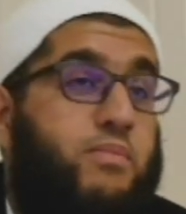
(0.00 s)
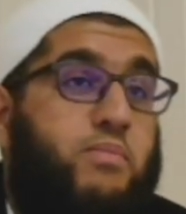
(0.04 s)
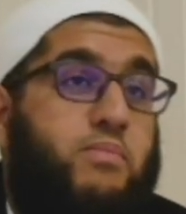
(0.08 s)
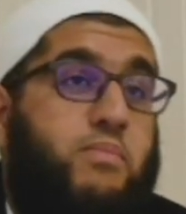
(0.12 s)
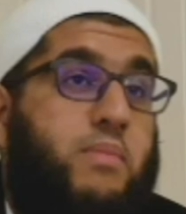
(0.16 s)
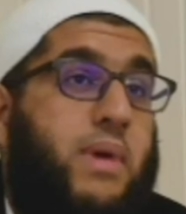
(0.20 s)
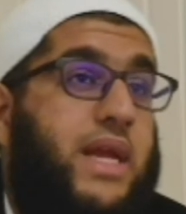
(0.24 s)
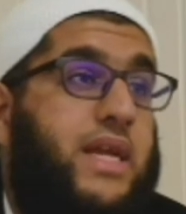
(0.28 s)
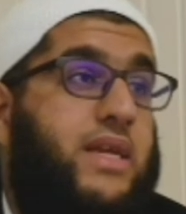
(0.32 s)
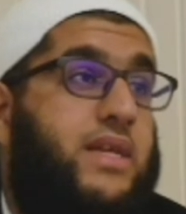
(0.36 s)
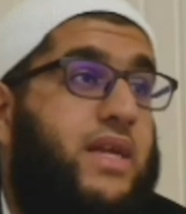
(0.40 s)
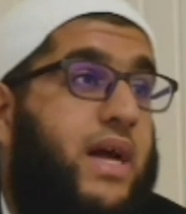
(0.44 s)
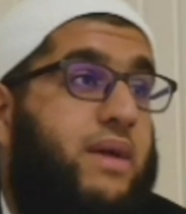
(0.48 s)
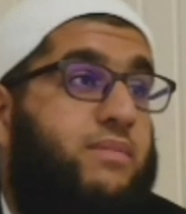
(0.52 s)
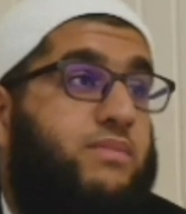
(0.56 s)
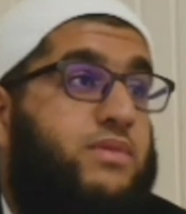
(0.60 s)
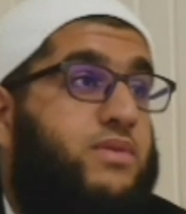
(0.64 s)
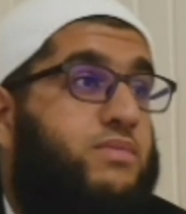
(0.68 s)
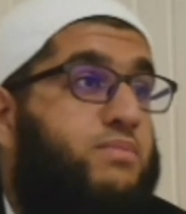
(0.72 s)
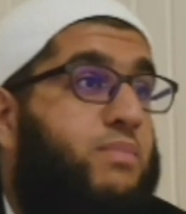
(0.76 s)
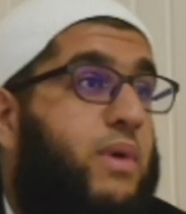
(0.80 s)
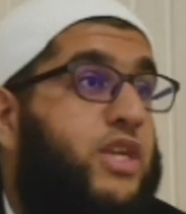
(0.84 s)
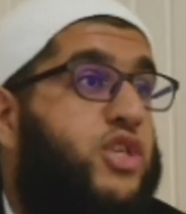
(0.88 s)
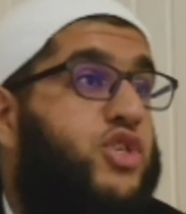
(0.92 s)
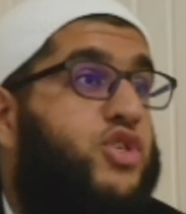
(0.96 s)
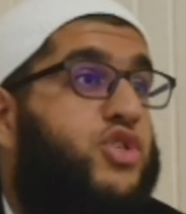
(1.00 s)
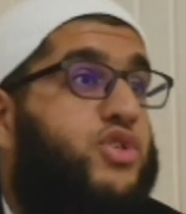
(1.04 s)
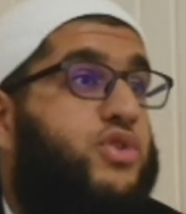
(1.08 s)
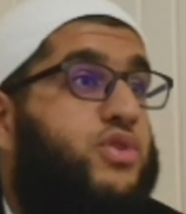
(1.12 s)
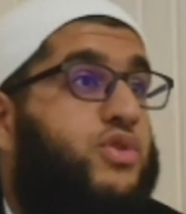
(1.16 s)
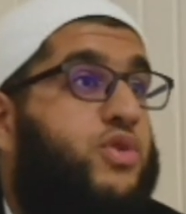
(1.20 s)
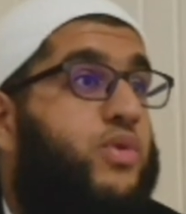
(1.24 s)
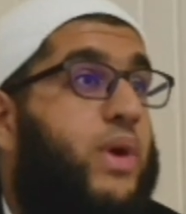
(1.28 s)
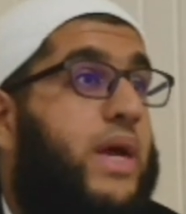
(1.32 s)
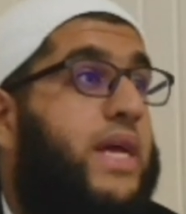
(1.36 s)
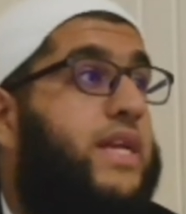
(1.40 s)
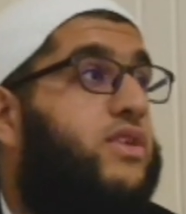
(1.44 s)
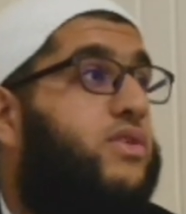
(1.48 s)
many times much
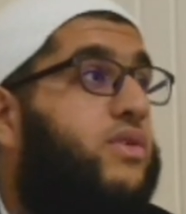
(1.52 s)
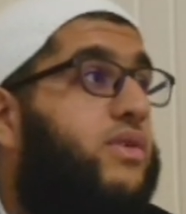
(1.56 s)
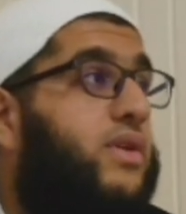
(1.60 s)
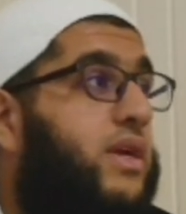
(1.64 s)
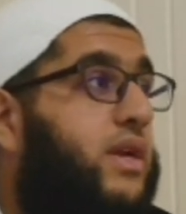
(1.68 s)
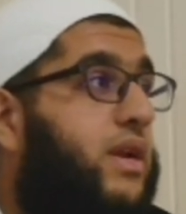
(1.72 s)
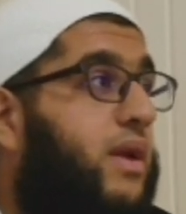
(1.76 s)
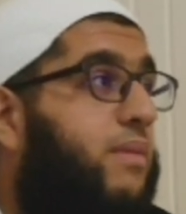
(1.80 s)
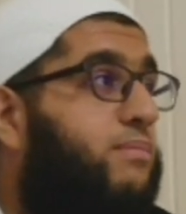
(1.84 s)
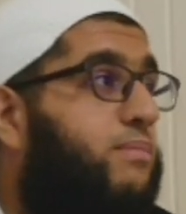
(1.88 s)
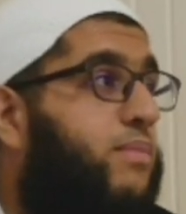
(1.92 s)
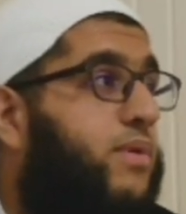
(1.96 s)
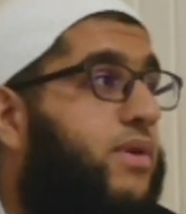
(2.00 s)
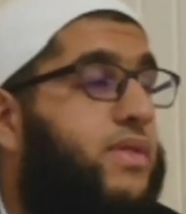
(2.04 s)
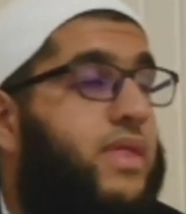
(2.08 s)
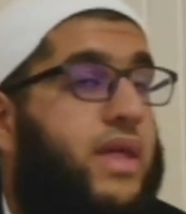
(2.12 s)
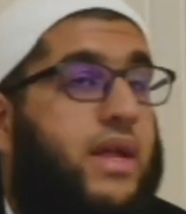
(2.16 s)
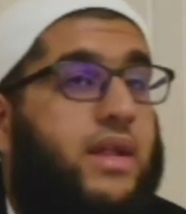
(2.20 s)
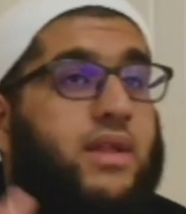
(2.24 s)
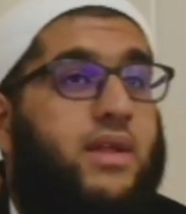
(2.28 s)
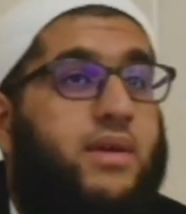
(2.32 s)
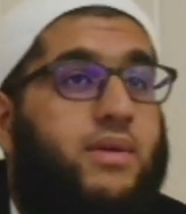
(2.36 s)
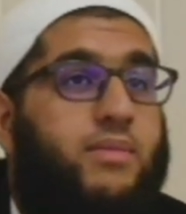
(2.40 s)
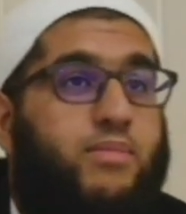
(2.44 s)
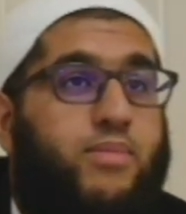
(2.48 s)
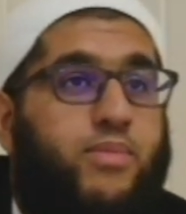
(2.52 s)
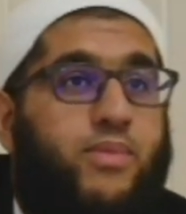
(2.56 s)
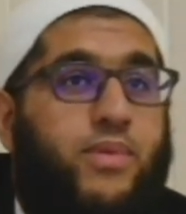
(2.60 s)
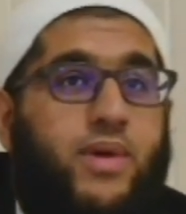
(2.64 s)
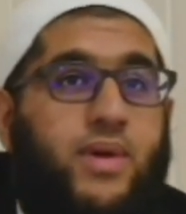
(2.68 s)
greater in number than the